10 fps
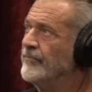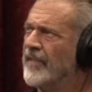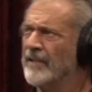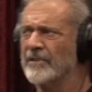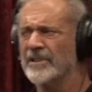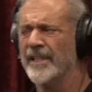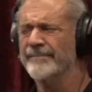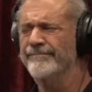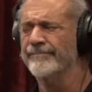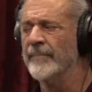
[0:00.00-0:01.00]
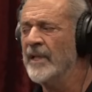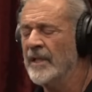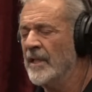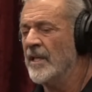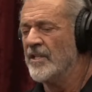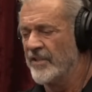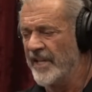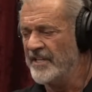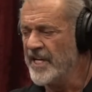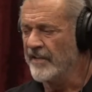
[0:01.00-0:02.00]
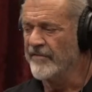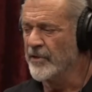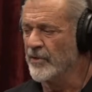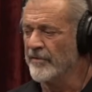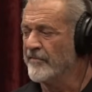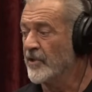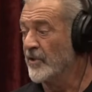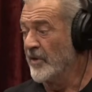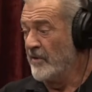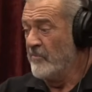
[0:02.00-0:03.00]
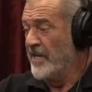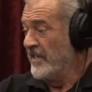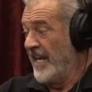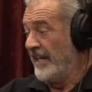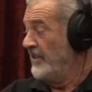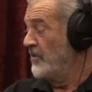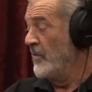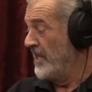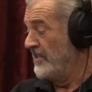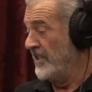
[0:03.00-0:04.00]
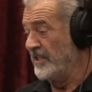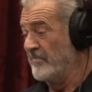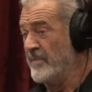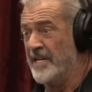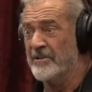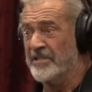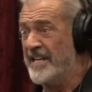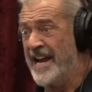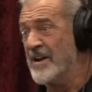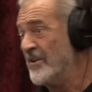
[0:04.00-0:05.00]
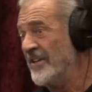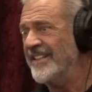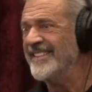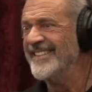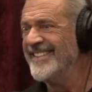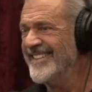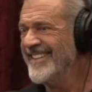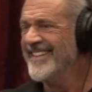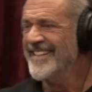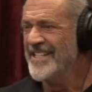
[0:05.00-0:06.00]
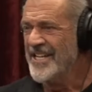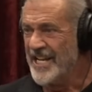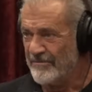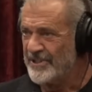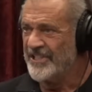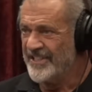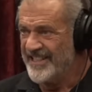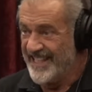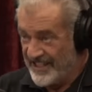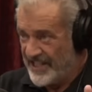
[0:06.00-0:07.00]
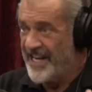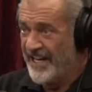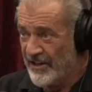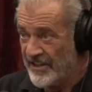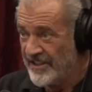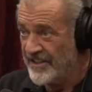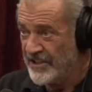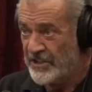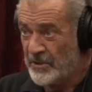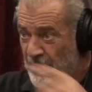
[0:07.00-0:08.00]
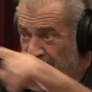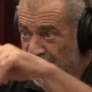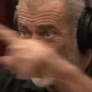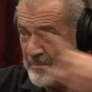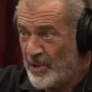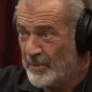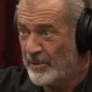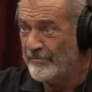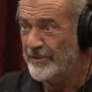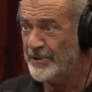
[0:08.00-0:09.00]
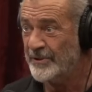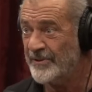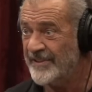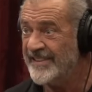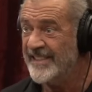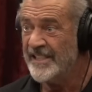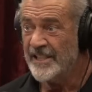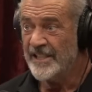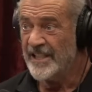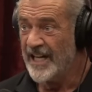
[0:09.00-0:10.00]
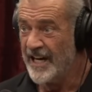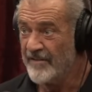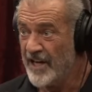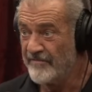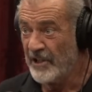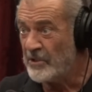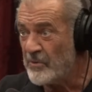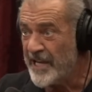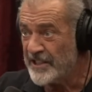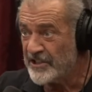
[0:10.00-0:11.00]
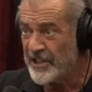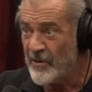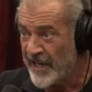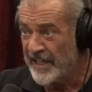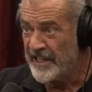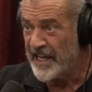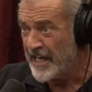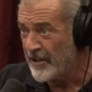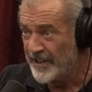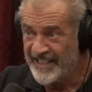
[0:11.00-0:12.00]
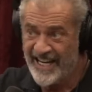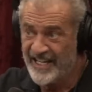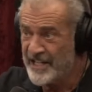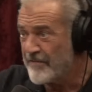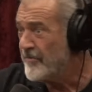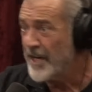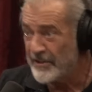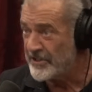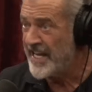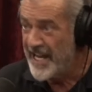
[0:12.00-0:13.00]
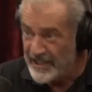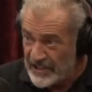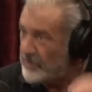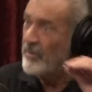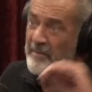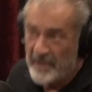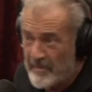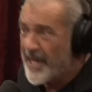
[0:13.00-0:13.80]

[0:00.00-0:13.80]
And it was like, So they dug further and further, and it went like 26 meters down. And it was the entire story of the Popol Vuh. Of the twins going into hell and getting their father's head and swimming